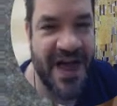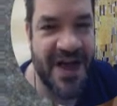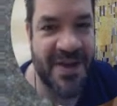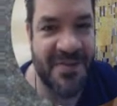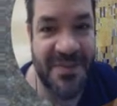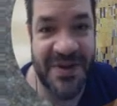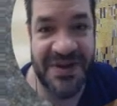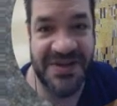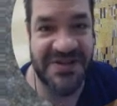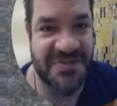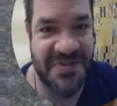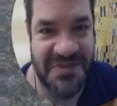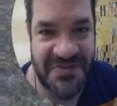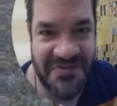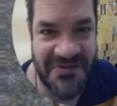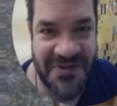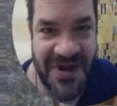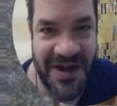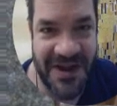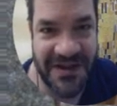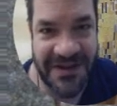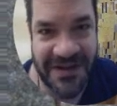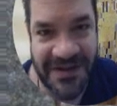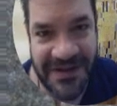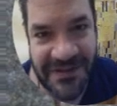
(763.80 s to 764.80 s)
Benjamin
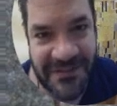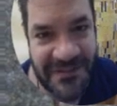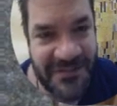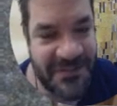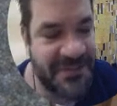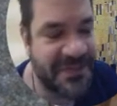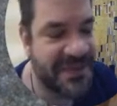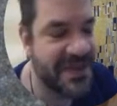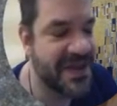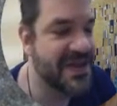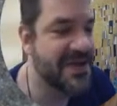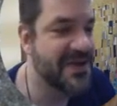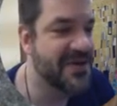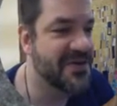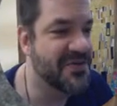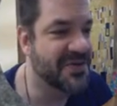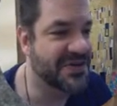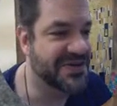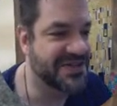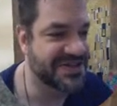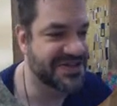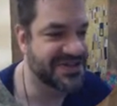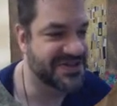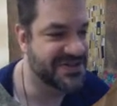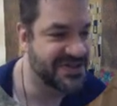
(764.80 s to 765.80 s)
Franklin,
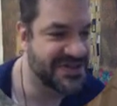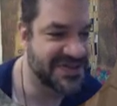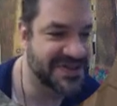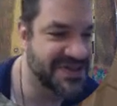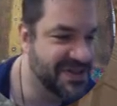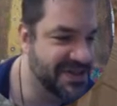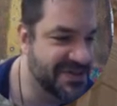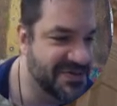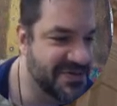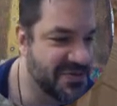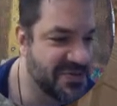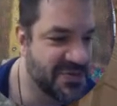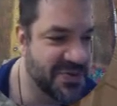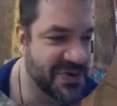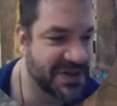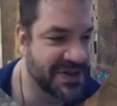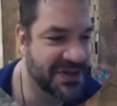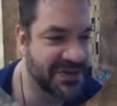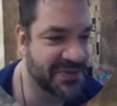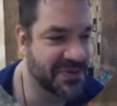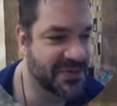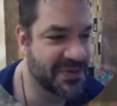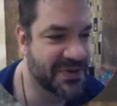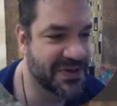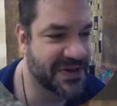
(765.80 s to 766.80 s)
which is just
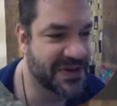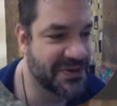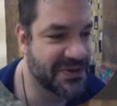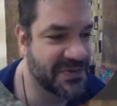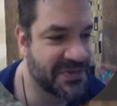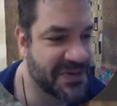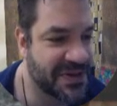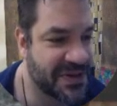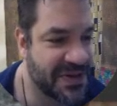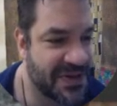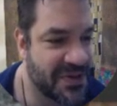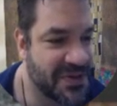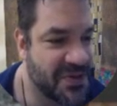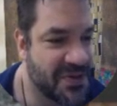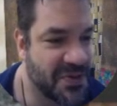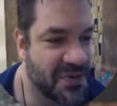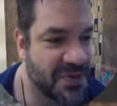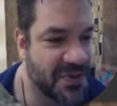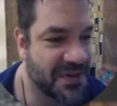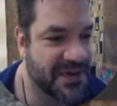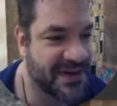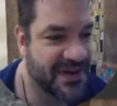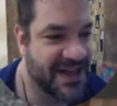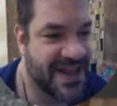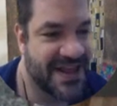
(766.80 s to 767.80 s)
really, really, really
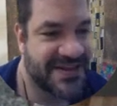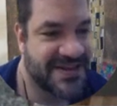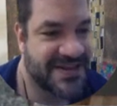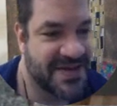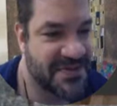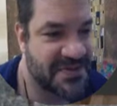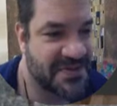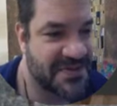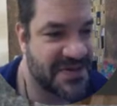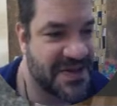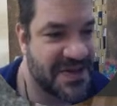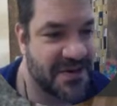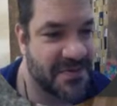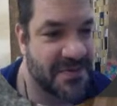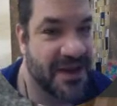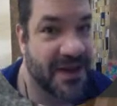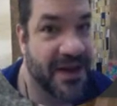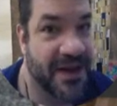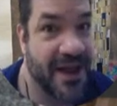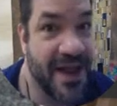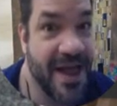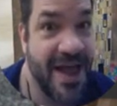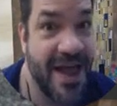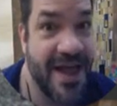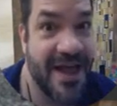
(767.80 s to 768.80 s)
cool. And last time I was there, I'm like,